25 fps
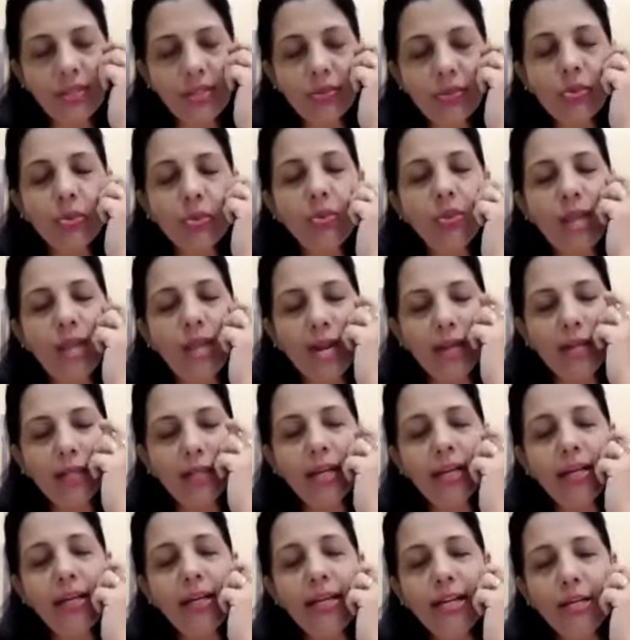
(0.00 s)
so that
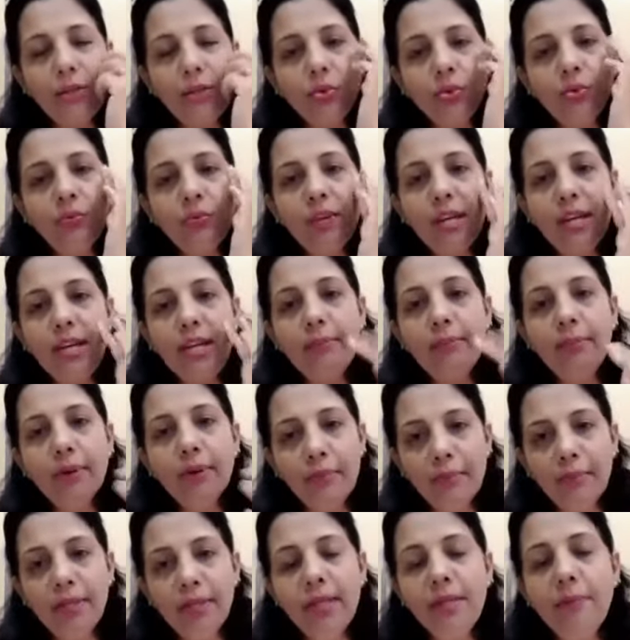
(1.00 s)
can lead to very
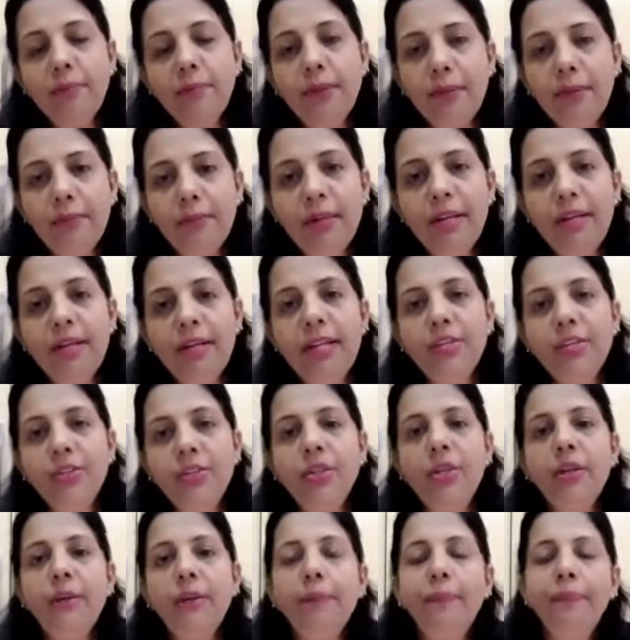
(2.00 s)
permanent
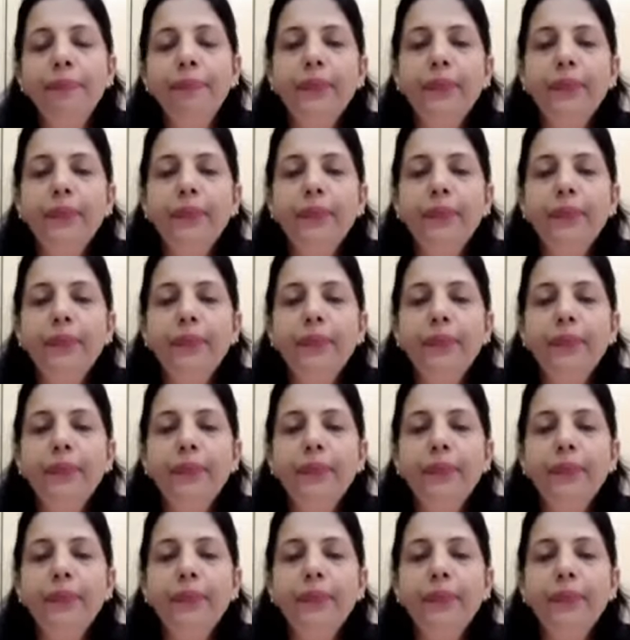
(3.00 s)
pigmentation.